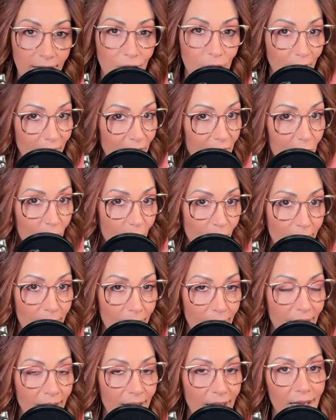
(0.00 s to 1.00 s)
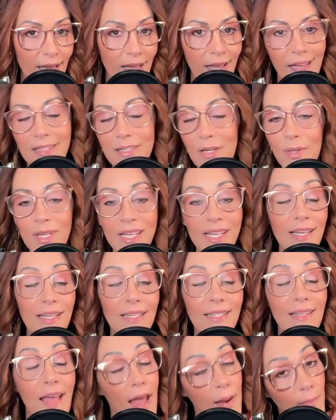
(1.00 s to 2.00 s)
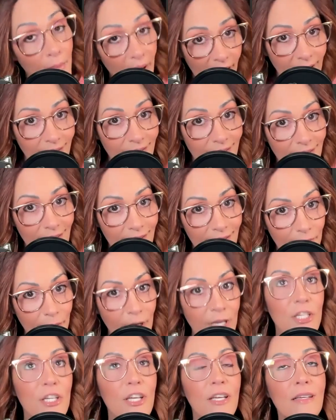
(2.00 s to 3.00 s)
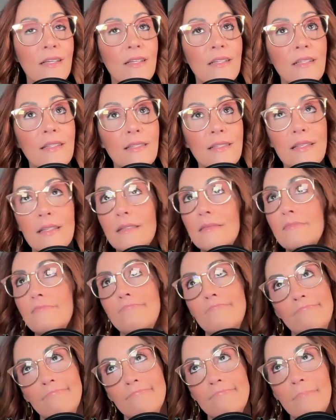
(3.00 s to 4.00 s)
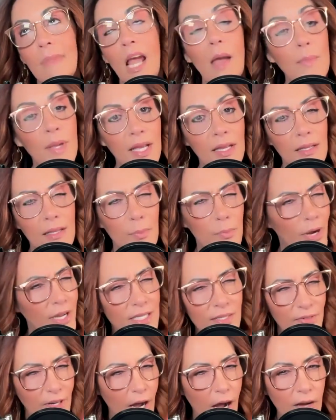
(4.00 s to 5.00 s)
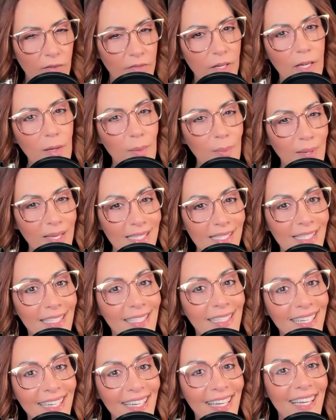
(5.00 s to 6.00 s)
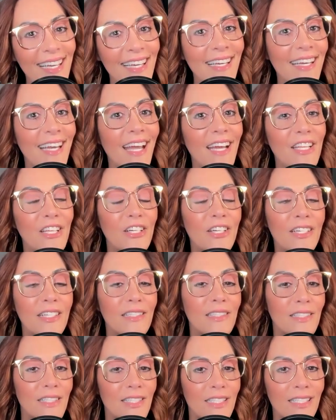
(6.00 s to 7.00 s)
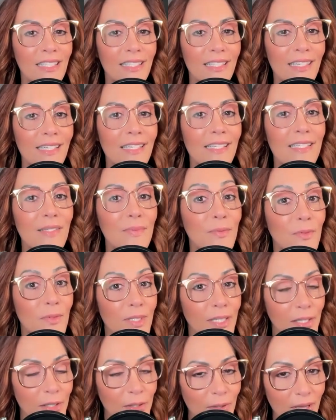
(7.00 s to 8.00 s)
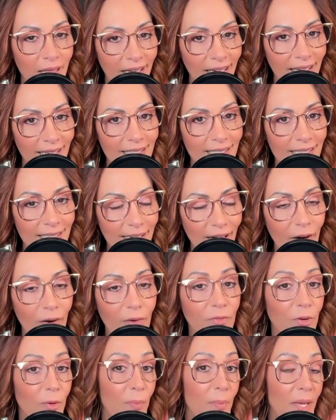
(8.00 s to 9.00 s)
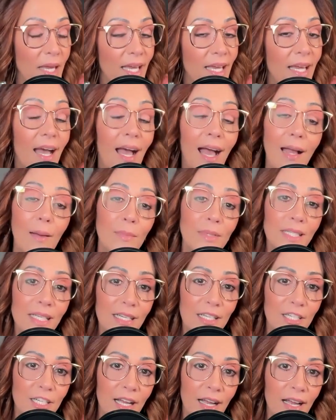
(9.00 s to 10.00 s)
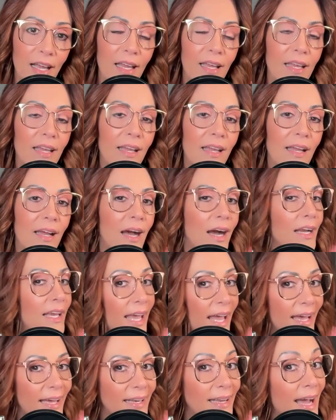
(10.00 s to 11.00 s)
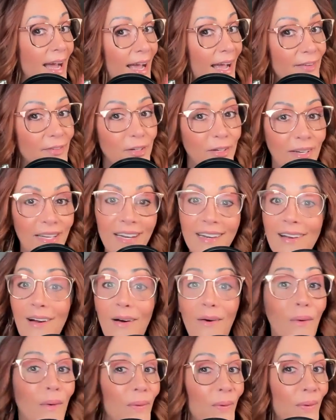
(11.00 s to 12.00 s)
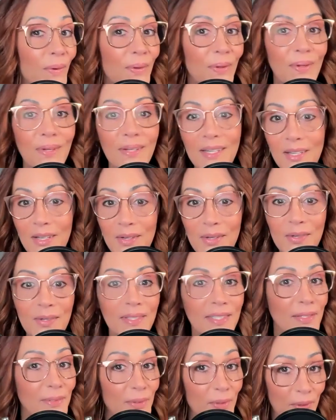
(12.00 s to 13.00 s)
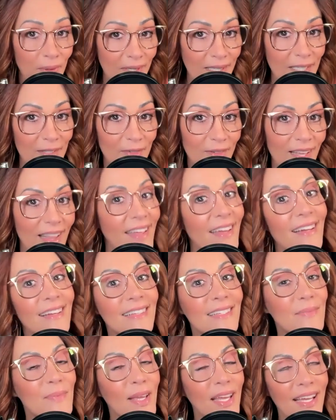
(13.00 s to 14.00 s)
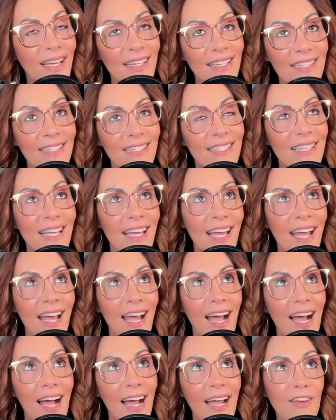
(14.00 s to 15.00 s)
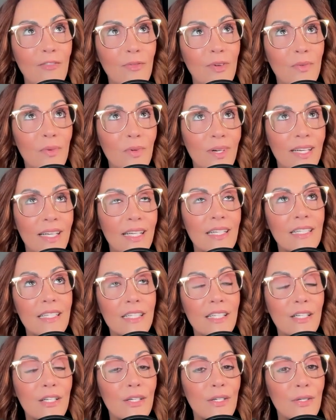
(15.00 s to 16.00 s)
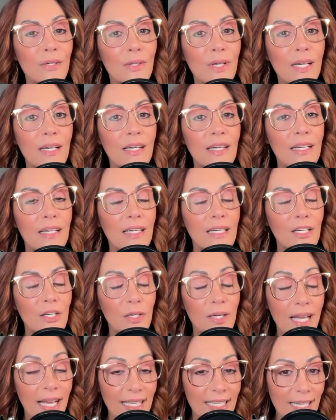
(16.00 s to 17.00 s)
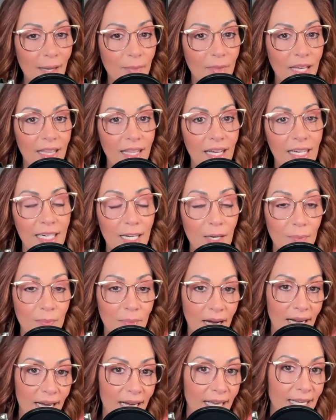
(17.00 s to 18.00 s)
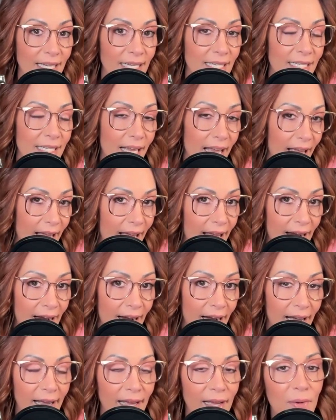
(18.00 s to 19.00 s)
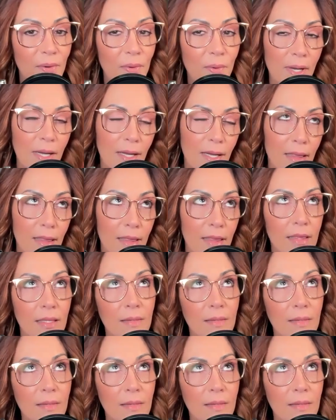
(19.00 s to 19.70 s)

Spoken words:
24th. It's only $10, which is, the price of a coffee, basically. And you're going to learn some really cool things. So for me, I'm teaching, again, I have created a whole new little course for this because I have been wanting to create something that combined AI with